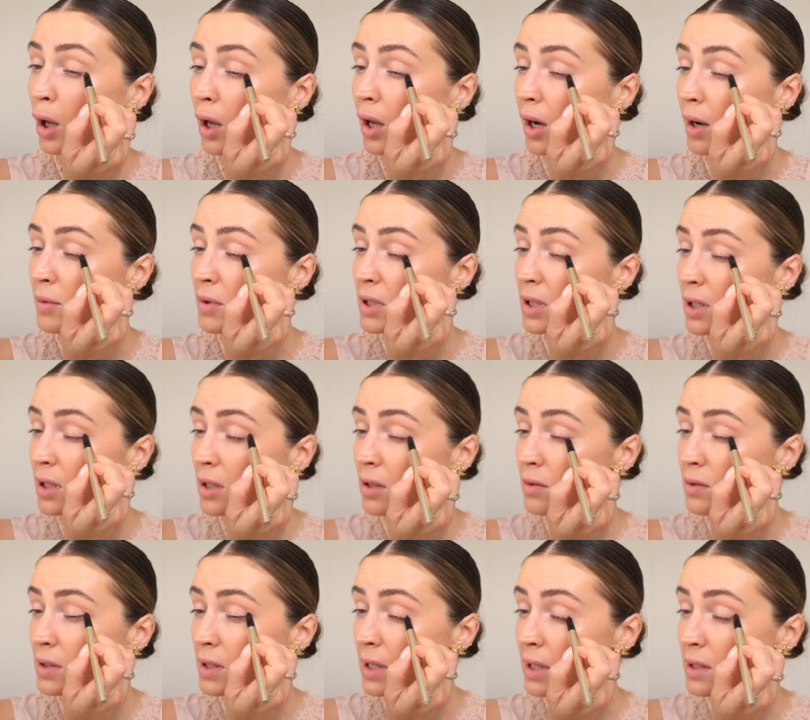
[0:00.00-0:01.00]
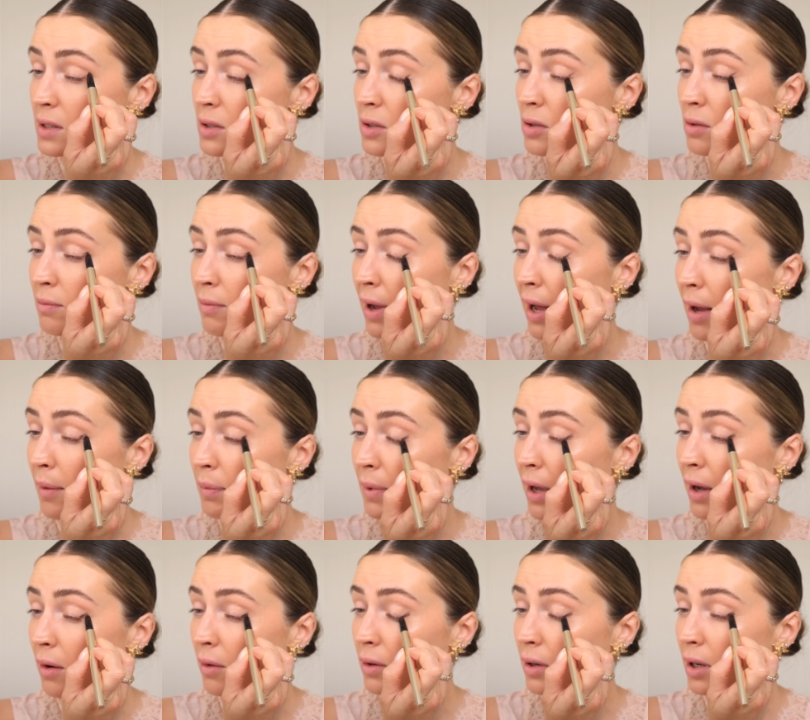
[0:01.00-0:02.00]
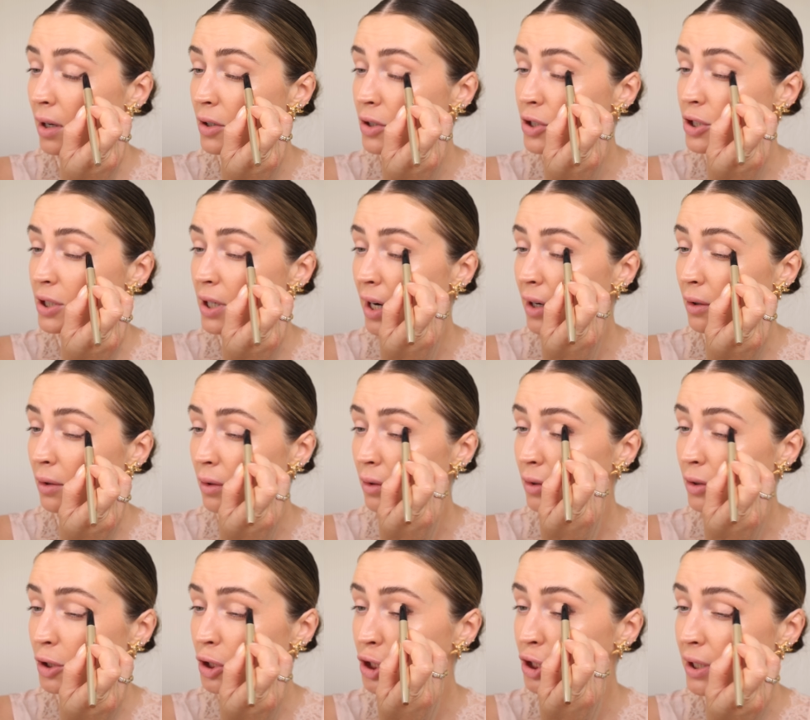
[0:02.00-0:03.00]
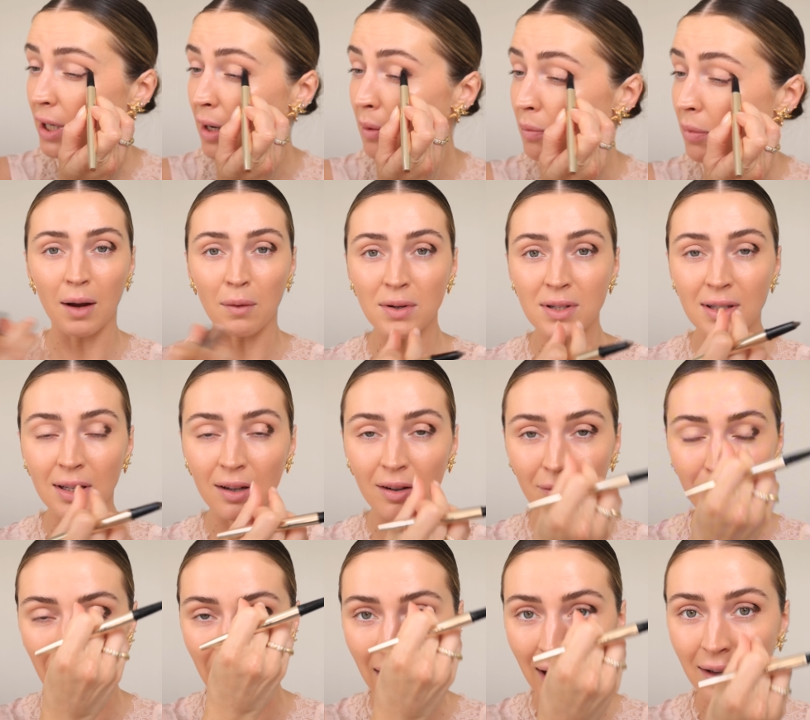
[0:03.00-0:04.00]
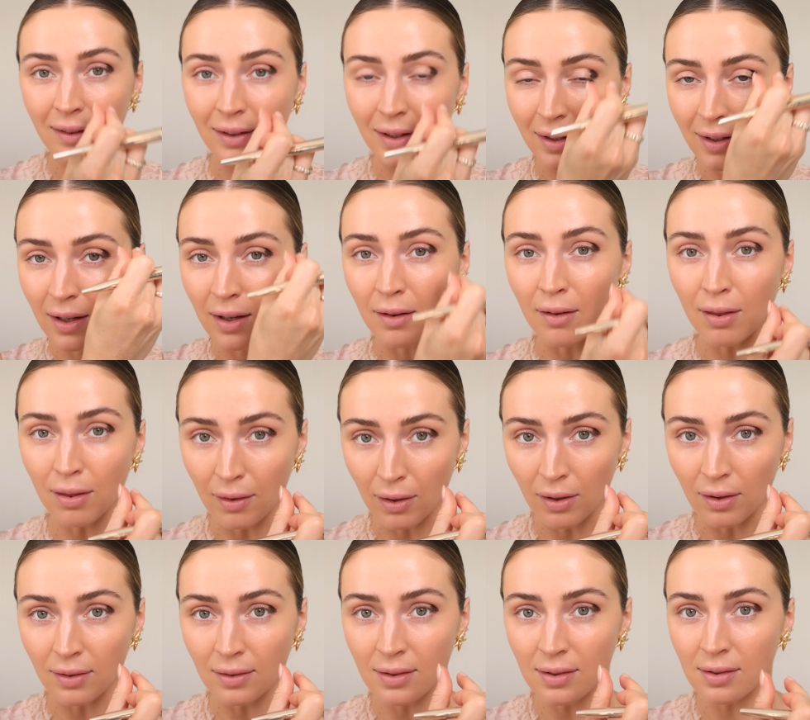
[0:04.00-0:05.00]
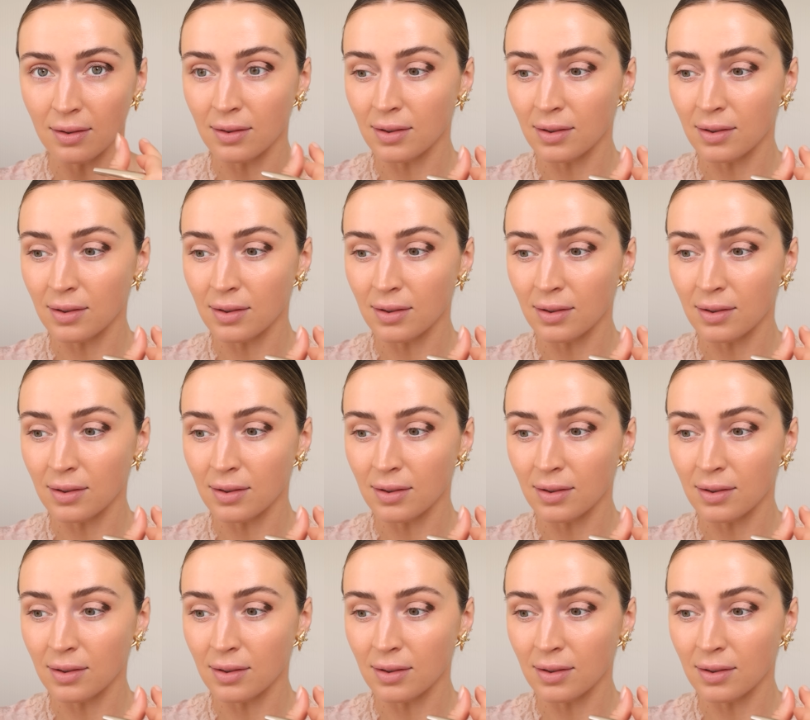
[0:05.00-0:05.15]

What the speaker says: And I'm just going to use this to map out a general shape. I always think of my eyelid in thirds.